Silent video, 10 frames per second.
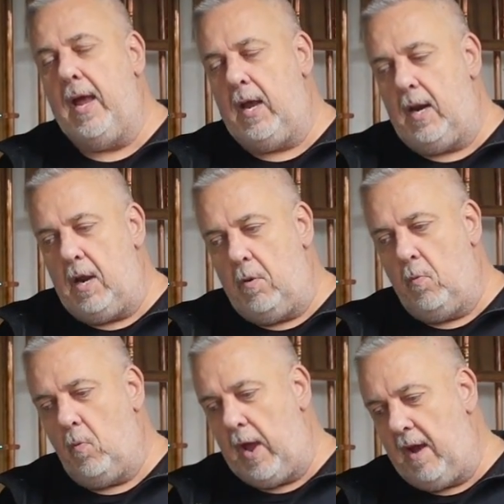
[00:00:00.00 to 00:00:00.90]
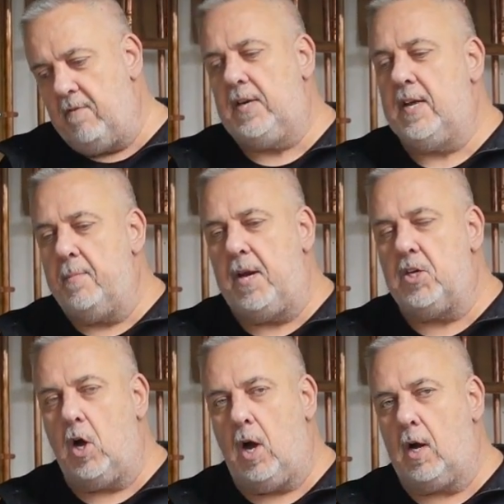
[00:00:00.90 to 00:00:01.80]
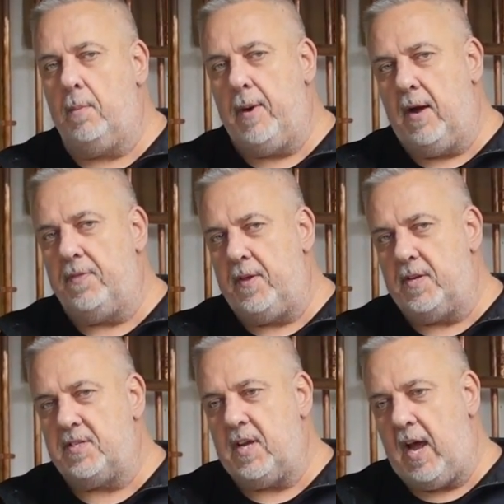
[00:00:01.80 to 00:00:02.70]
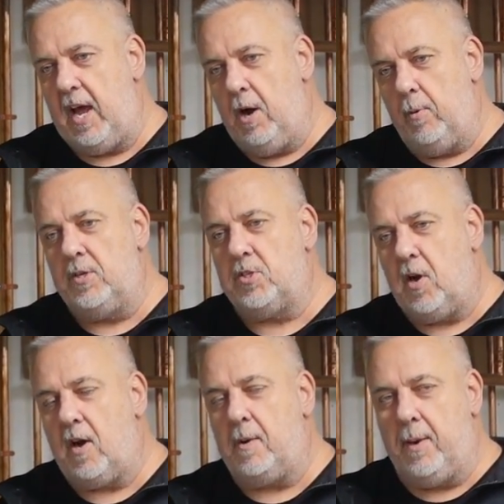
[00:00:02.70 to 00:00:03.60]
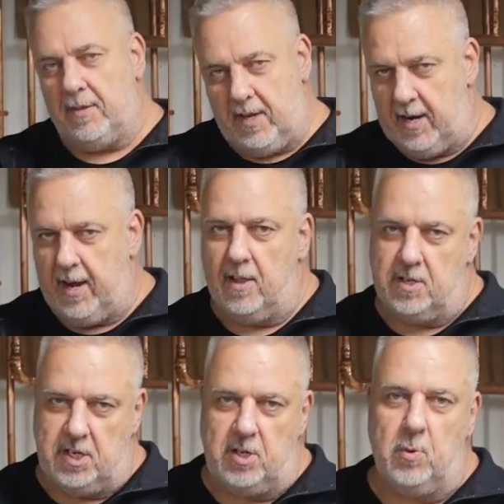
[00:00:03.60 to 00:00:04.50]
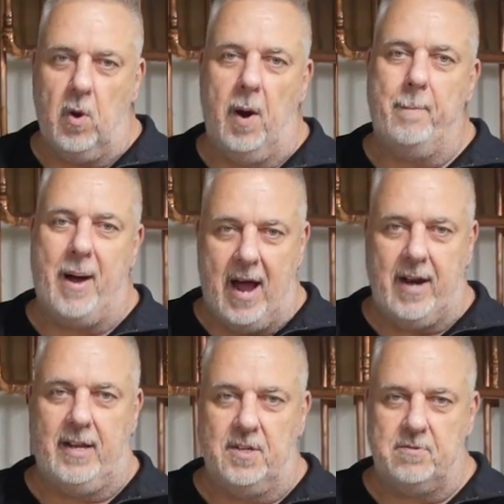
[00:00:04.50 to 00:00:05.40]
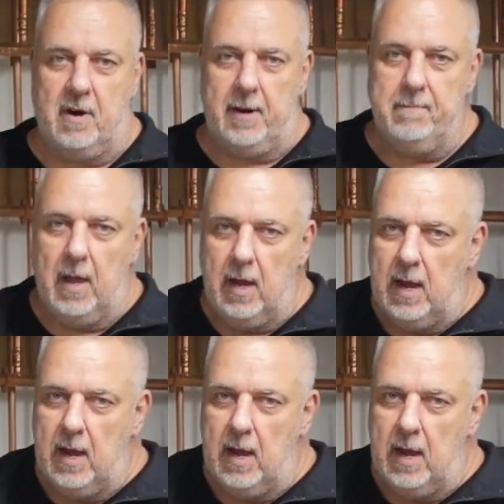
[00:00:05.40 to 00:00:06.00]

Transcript: And every time I talk about this, I always talk about the analogy to our bodies, right?